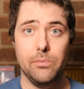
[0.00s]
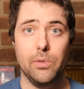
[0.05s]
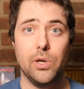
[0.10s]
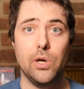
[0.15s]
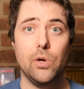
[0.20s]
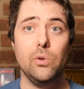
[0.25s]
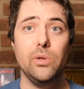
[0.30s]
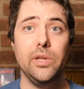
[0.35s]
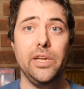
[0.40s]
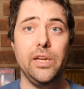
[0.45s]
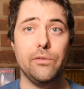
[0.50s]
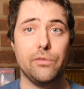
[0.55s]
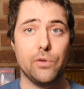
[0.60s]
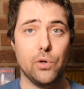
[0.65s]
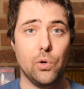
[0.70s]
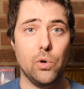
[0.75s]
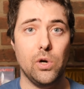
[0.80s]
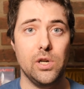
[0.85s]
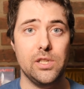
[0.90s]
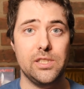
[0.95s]
but only, of
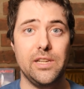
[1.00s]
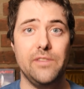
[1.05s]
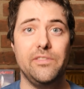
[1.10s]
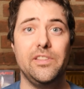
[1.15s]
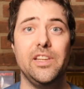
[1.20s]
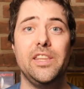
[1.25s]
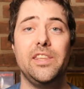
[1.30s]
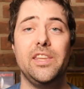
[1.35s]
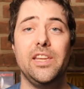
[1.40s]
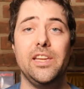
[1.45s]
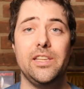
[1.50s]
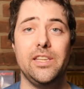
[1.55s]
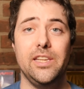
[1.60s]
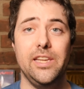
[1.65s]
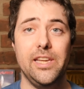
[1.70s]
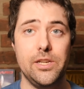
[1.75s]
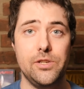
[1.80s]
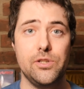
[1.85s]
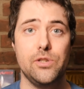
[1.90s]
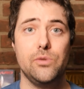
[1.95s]
course, if they think the
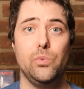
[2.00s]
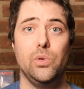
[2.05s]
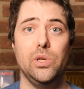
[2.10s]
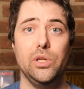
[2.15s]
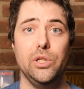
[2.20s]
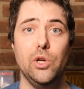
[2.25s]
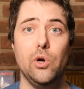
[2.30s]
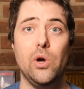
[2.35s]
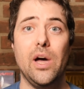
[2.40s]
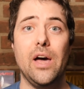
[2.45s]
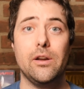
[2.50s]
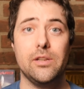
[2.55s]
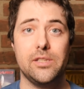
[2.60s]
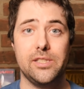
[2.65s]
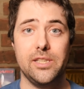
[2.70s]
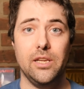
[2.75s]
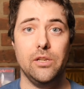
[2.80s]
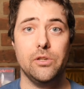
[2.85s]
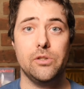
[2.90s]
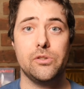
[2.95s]
agent will know how to
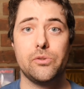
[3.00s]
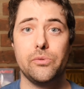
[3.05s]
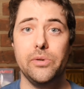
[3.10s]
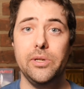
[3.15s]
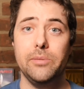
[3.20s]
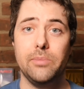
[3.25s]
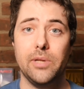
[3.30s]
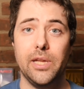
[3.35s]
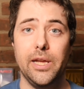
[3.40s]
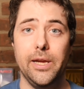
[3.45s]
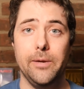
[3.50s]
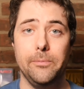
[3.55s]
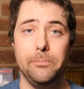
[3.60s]
sell your screenplay.